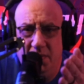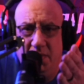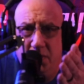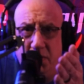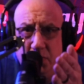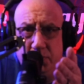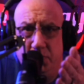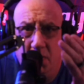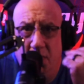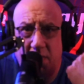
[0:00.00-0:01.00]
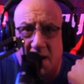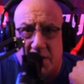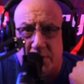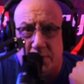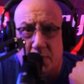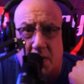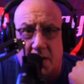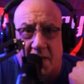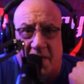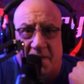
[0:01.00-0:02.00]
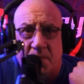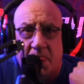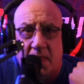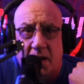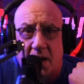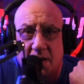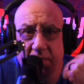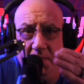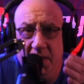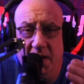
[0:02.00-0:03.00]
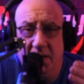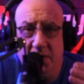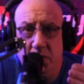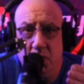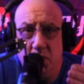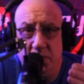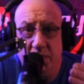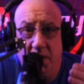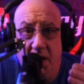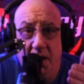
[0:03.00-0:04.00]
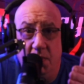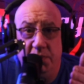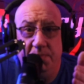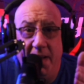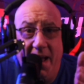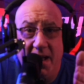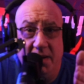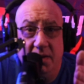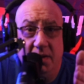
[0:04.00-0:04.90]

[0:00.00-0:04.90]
You saw what I saw on the news. Yeah, it was bad.